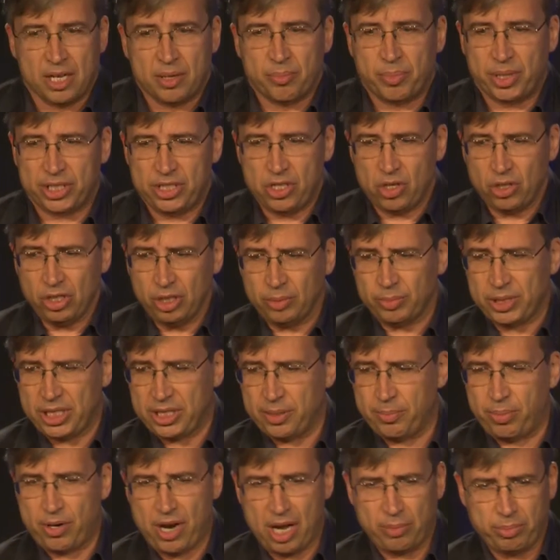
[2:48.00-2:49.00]
But notably, the
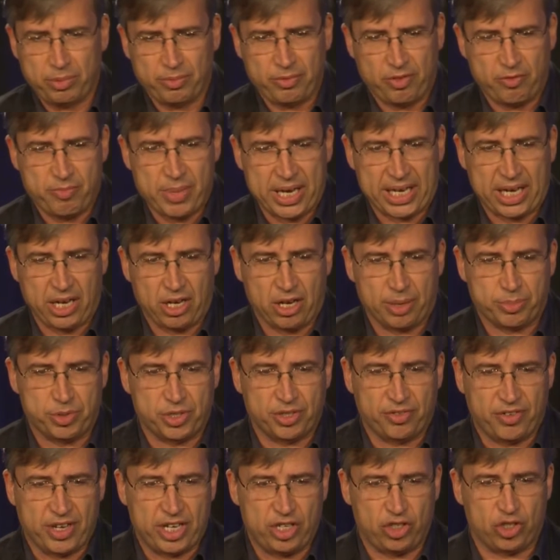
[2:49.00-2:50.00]
problem of making
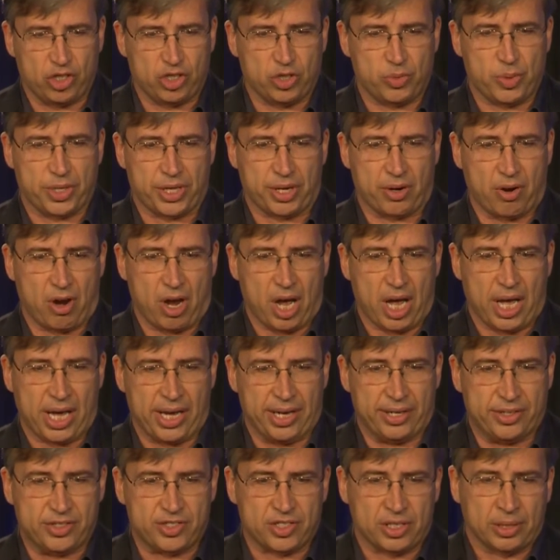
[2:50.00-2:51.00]
observations with our
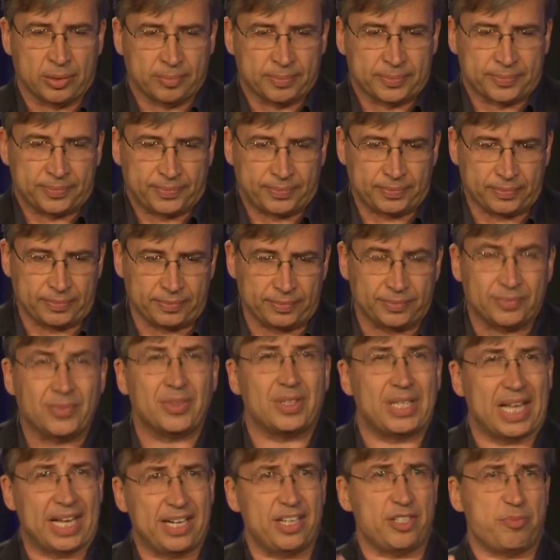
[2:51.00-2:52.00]
eyes,
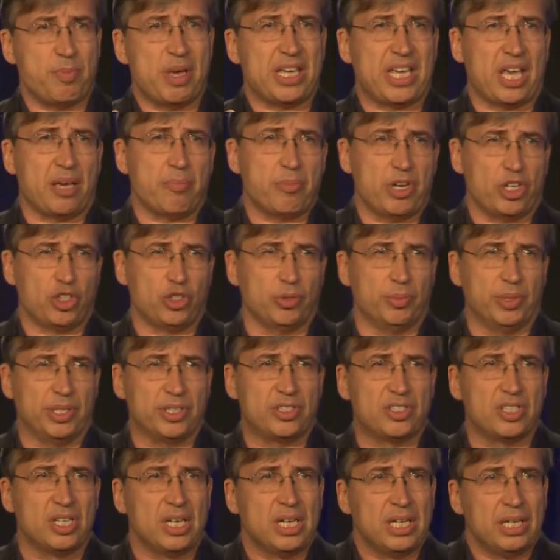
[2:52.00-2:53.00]
that is, making
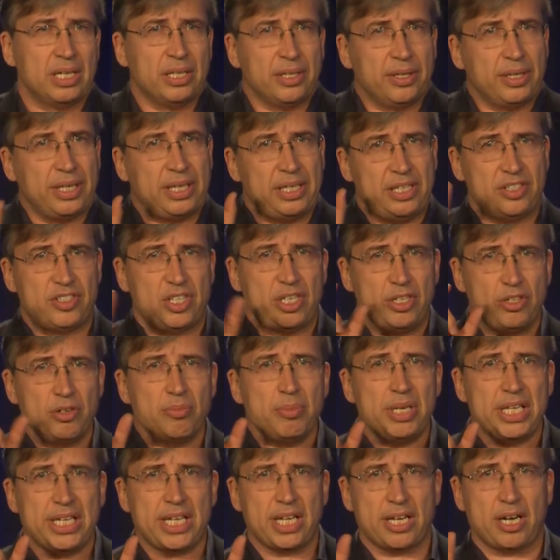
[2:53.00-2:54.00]
measurements, is
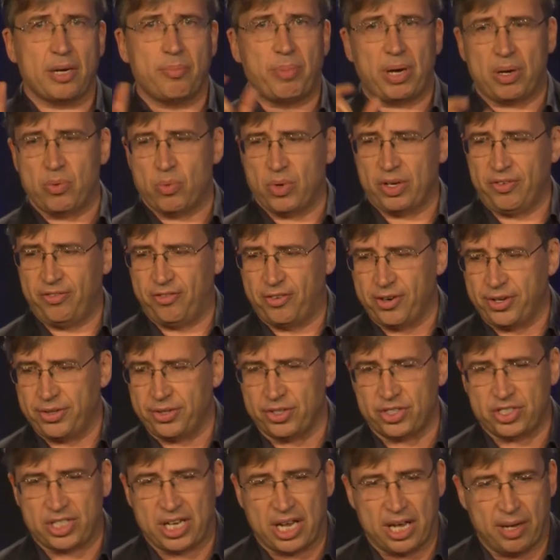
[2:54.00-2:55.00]
intermediated by one further
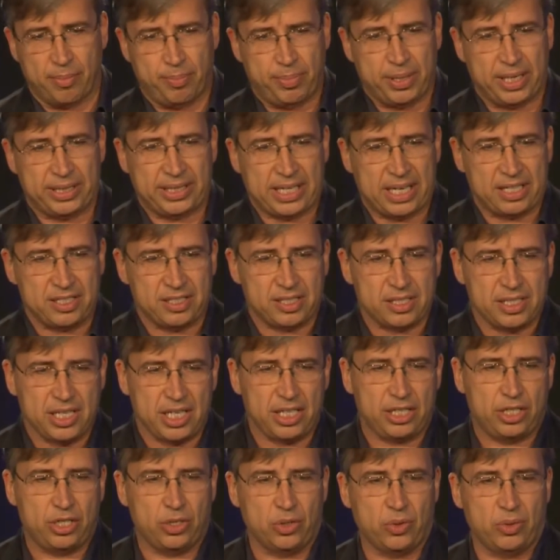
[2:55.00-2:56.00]
step, and that's the
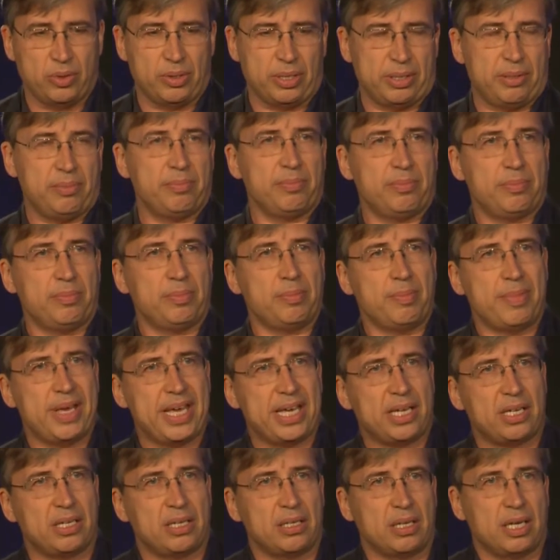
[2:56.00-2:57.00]
need to
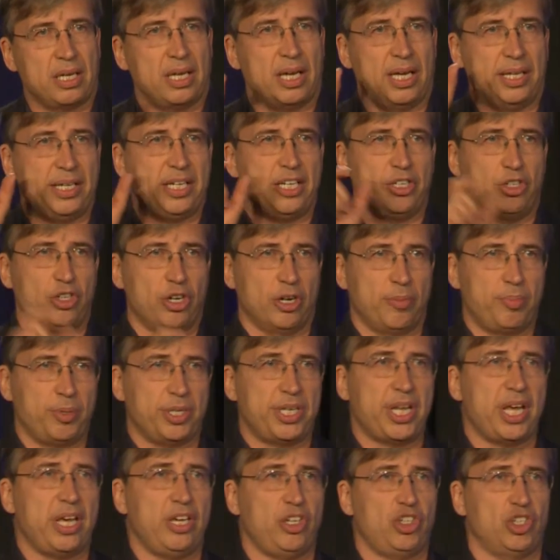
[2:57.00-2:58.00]
make an
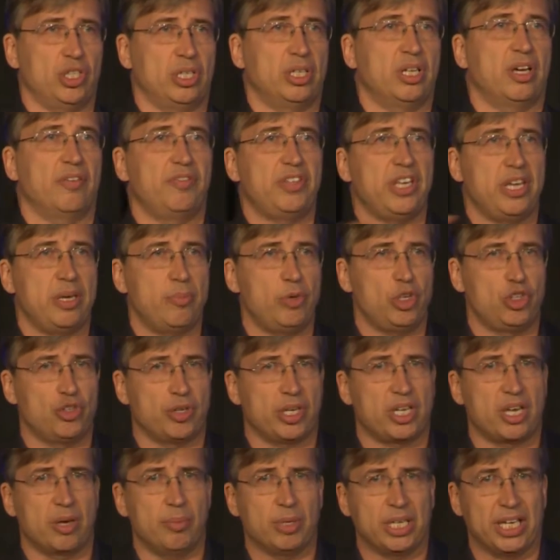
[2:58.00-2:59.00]
interpretation of the imagery
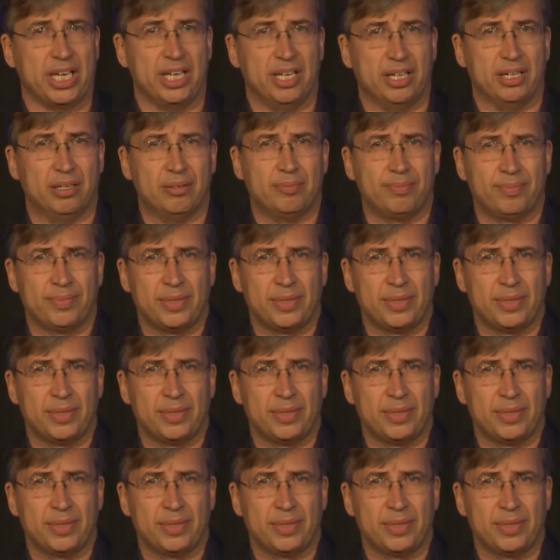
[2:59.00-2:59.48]
coming in.